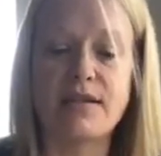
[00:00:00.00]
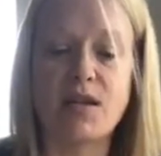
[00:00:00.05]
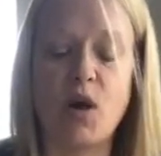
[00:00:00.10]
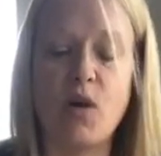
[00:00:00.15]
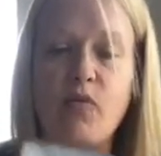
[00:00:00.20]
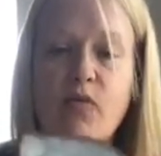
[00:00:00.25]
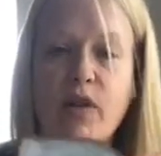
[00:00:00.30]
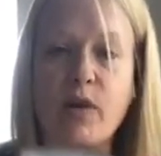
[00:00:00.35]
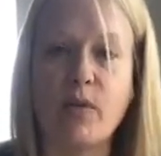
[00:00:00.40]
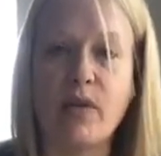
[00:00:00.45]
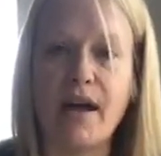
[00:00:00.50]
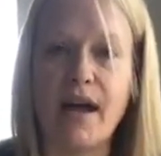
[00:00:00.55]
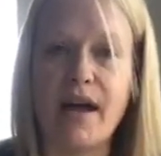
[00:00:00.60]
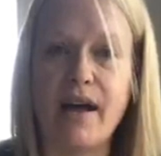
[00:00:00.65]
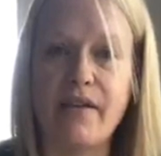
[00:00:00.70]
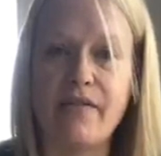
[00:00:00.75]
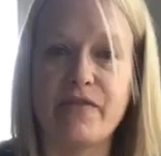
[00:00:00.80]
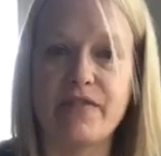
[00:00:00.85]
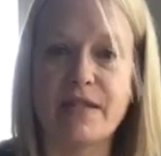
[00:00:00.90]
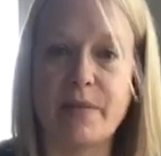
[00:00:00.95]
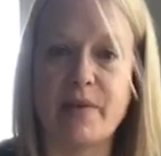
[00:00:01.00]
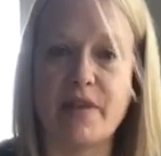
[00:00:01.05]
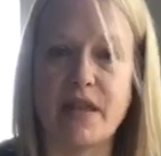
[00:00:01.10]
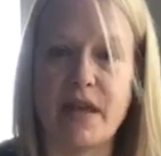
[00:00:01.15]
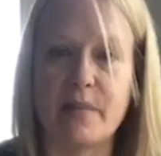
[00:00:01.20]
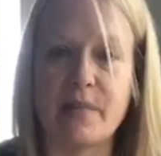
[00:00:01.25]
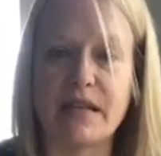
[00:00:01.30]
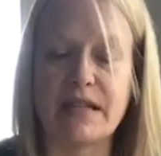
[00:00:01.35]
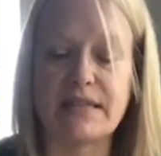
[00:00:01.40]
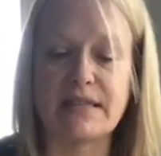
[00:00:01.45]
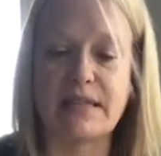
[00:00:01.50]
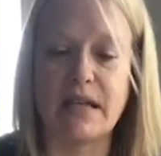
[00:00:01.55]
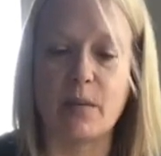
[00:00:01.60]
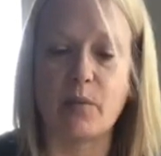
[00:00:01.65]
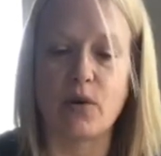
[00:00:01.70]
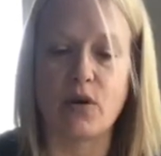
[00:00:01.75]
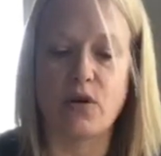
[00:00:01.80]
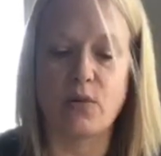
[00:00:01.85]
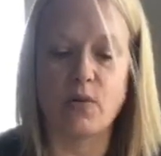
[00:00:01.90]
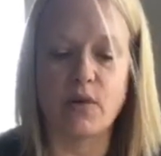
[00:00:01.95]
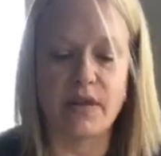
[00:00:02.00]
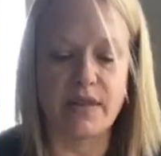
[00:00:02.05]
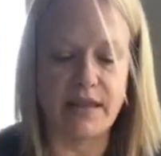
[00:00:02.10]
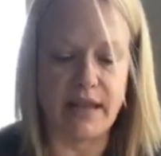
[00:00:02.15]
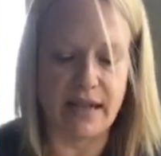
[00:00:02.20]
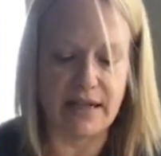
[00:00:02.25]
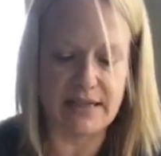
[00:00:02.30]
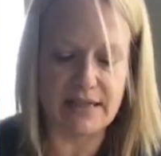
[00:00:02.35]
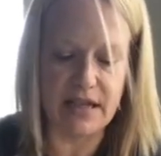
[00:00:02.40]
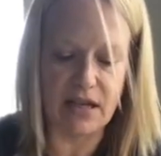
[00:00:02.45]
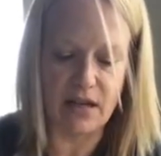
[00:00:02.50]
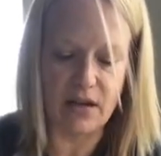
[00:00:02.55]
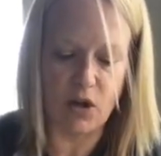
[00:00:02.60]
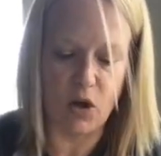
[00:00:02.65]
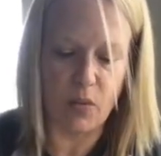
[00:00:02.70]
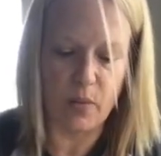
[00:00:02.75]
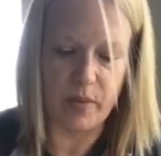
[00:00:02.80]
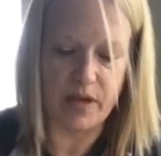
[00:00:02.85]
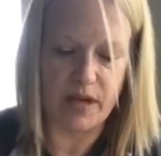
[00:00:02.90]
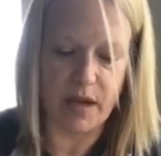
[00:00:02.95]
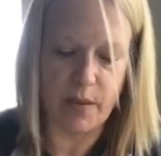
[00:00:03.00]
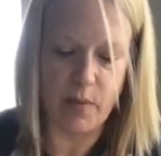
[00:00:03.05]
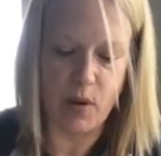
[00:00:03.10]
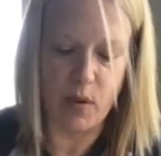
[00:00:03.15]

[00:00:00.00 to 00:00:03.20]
Hopefully we'll have some of them this summer when things get opened up,